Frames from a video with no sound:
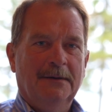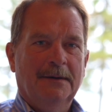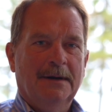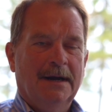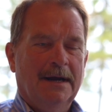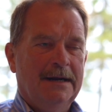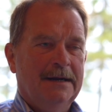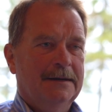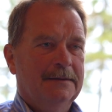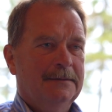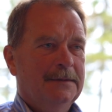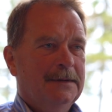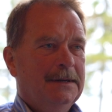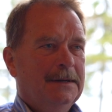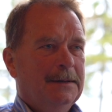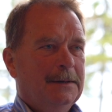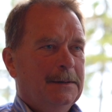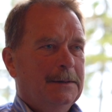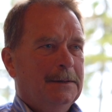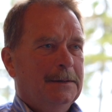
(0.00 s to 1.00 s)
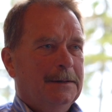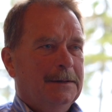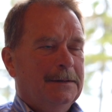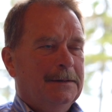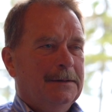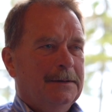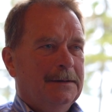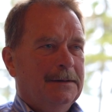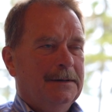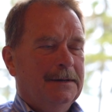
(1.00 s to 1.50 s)
kind of
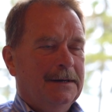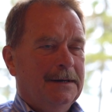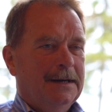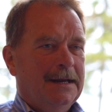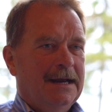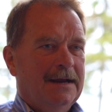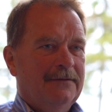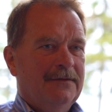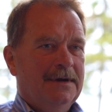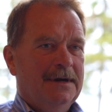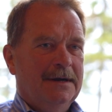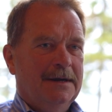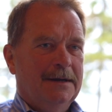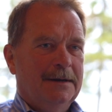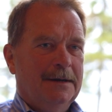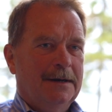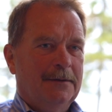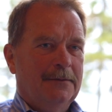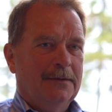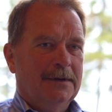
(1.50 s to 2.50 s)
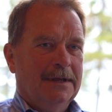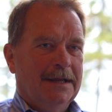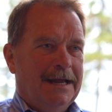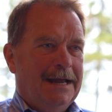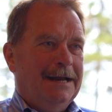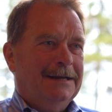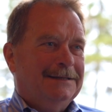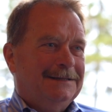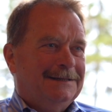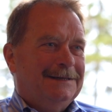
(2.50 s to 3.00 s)
having a
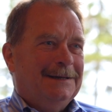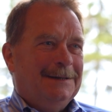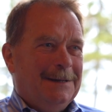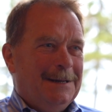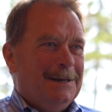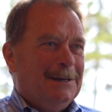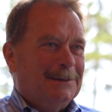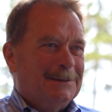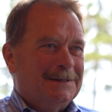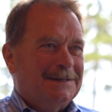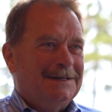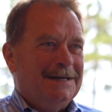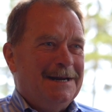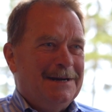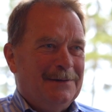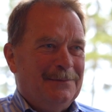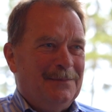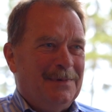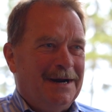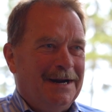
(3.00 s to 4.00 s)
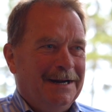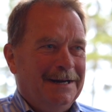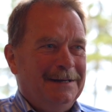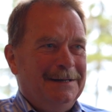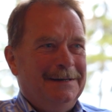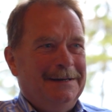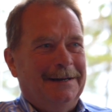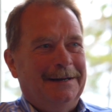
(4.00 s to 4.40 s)
relaxed, state of mind.